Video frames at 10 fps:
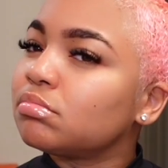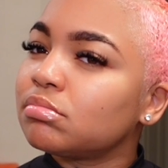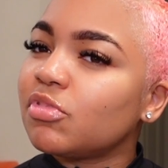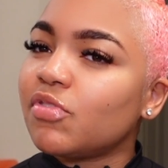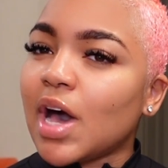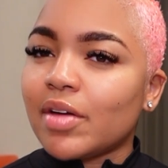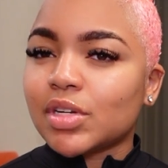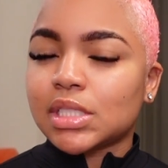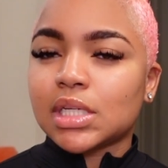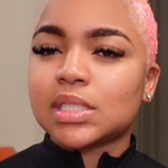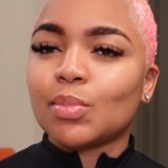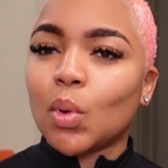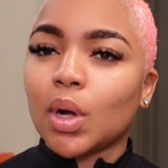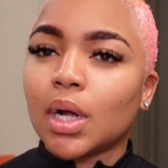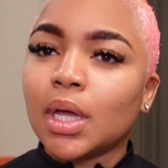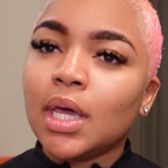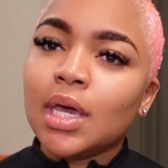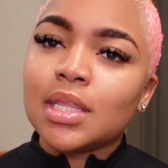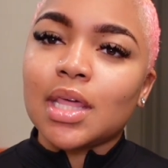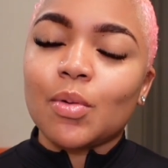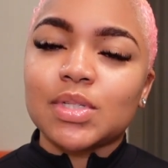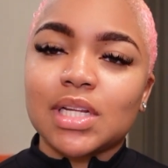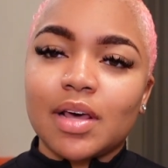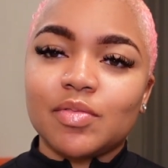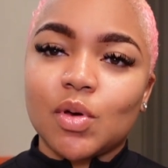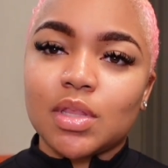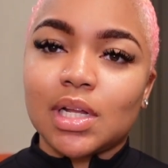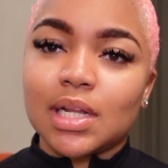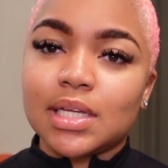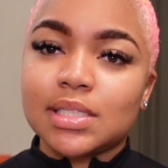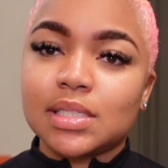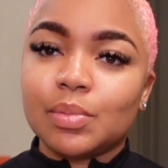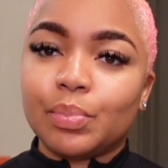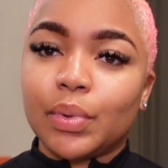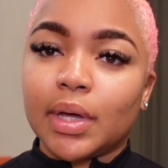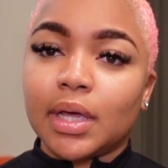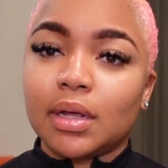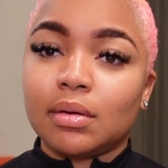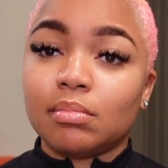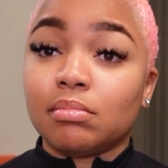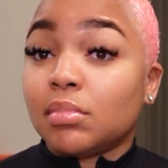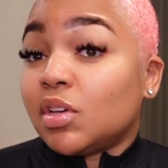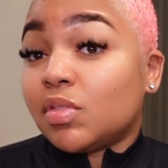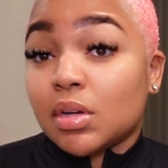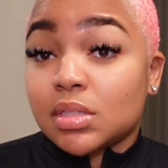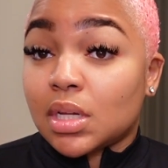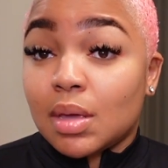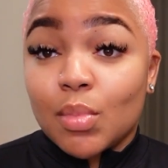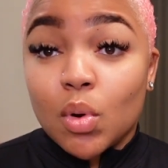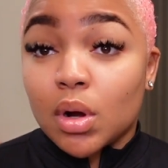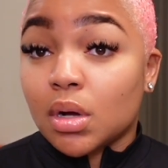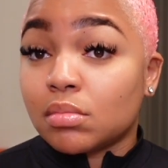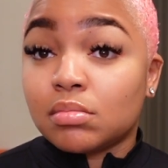5 or 6 more that was left on the list, but if there's any more,